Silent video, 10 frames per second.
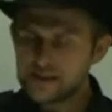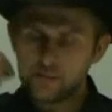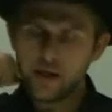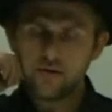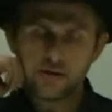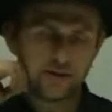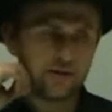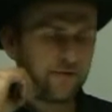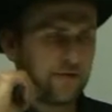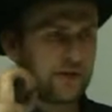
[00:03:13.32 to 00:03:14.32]
and these
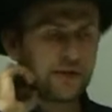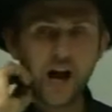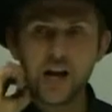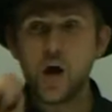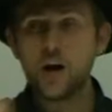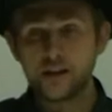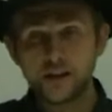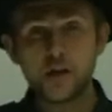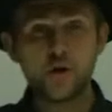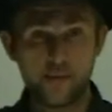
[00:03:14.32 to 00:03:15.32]
similarities and differences are
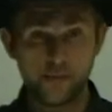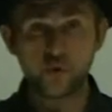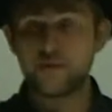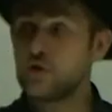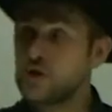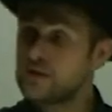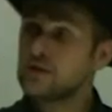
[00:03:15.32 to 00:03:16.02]
not in the grammar book,